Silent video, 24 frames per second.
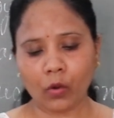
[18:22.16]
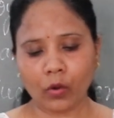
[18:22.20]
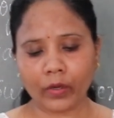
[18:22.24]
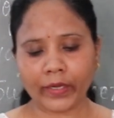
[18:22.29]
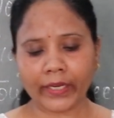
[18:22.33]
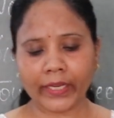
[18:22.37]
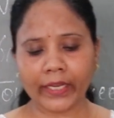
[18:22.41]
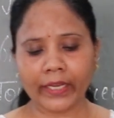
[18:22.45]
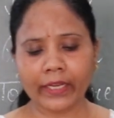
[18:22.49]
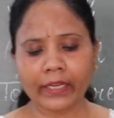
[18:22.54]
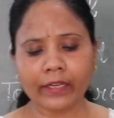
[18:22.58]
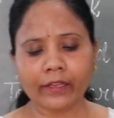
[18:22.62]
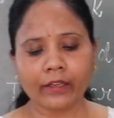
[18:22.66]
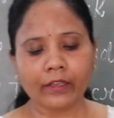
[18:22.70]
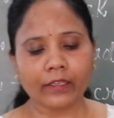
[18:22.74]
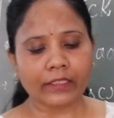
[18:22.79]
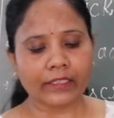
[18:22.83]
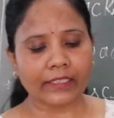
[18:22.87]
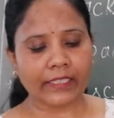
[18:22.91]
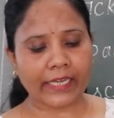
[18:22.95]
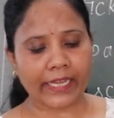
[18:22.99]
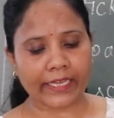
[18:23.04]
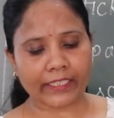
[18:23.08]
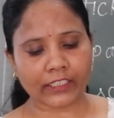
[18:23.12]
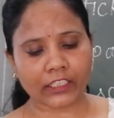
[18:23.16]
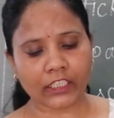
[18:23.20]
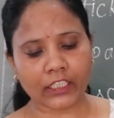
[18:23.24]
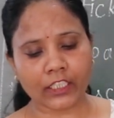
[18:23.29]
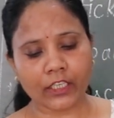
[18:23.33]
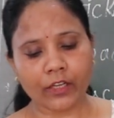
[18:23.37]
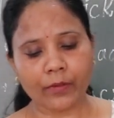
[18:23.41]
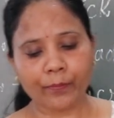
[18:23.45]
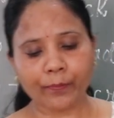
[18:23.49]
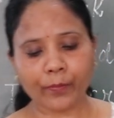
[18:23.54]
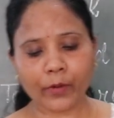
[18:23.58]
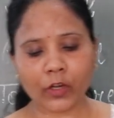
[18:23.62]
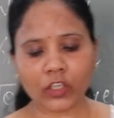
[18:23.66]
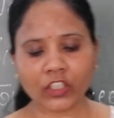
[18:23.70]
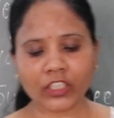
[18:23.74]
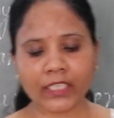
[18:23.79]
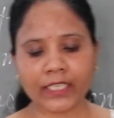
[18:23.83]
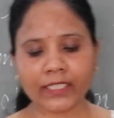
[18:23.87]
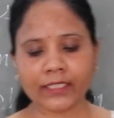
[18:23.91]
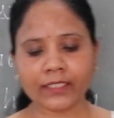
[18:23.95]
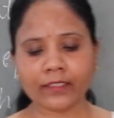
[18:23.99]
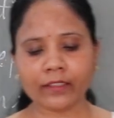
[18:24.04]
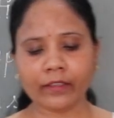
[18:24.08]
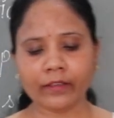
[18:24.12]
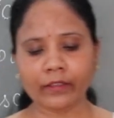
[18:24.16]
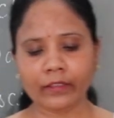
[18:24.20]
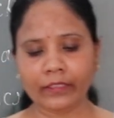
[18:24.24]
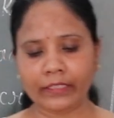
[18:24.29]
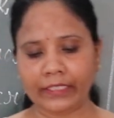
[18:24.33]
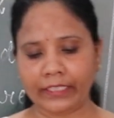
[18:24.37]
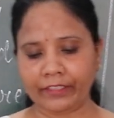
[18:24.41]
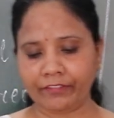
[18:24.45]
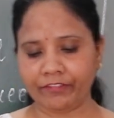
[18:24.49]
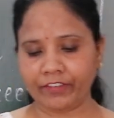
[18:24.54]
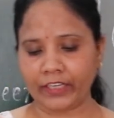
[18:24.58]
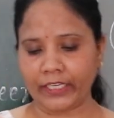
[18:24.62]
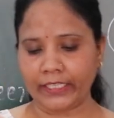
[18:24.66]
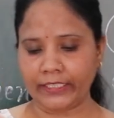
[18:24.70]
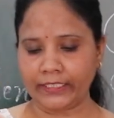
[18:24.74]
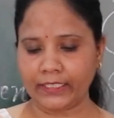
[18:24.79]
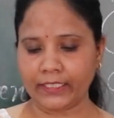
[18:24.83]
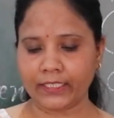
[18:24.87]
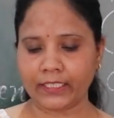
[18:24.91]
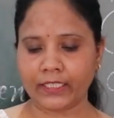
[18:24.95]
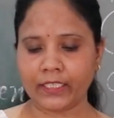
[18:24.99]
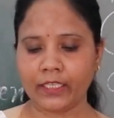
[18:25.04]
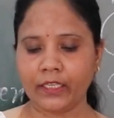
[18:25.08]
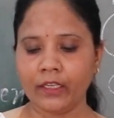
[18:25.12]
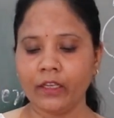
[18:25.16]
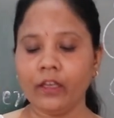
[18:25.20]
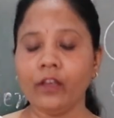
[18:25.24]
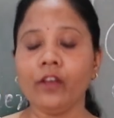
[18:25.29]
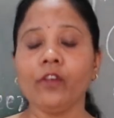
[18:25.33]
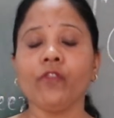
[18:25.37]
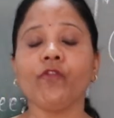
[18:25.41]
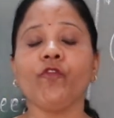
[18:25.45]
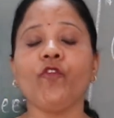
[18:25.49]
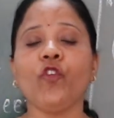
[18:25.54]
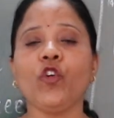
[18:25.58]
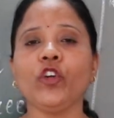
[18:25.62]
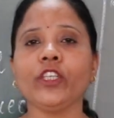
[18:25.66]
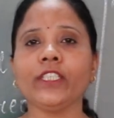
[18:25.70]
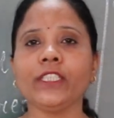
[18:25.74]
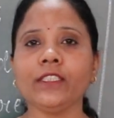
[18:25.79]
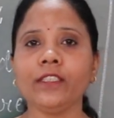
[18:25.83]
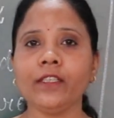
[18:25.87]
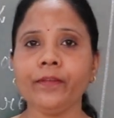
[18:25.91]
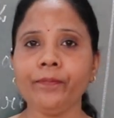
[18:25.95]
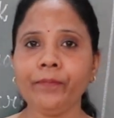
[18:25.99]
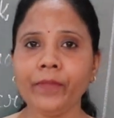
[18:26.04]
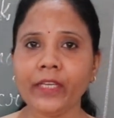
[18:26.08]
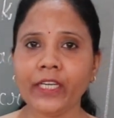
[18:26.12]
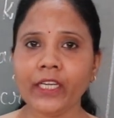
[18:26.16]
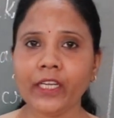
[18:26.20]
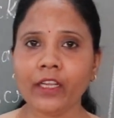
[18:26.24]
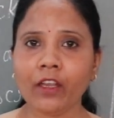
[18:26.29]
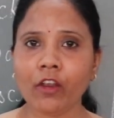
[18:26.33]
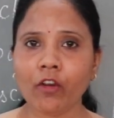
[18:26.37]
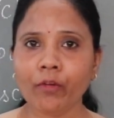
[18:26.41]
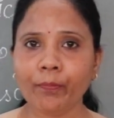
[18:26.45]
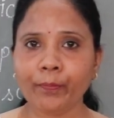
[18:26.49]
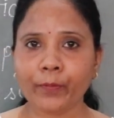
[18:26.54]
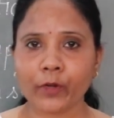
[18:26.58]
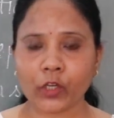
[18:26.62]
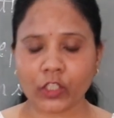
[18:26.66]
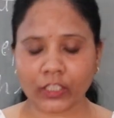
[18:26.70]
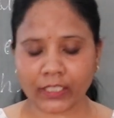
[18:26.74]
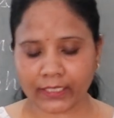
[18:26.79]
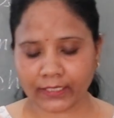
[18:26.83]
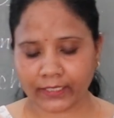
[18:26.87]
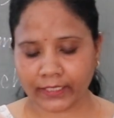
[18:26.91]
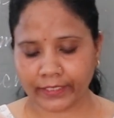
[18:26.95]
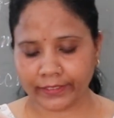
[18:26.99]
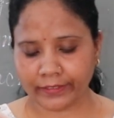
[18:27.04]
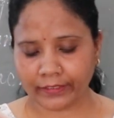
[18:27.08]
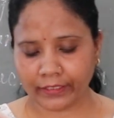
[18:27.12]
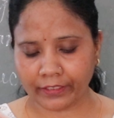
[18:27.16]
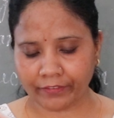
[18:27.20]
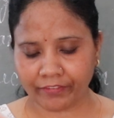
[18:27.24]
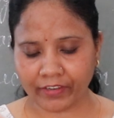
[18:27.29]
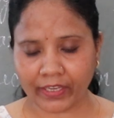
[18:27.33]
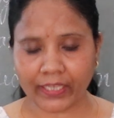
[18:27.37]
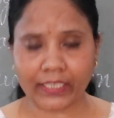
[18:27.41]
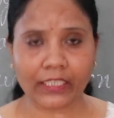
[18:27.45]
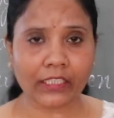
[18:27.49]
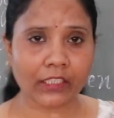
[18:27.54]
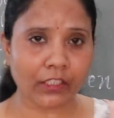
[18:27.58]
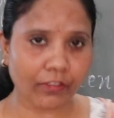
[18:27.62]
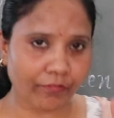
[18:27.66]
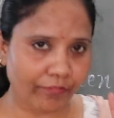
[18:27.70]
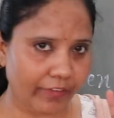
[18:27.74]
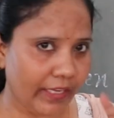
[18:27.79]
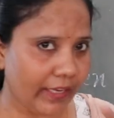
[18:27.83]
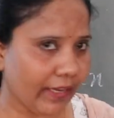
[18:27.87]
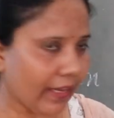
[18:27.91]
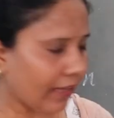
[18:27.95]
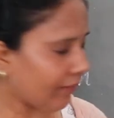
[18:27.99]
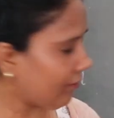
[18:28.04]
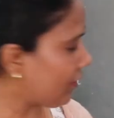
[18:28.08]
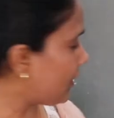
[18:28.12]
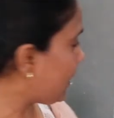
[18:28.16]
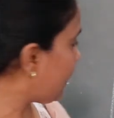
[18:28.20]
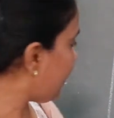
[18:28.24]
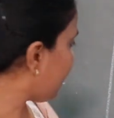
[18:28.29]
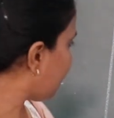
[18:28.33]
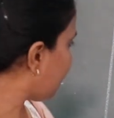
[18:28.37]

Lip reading: Okay, next, processing device. What is the meaning of processing device? We have a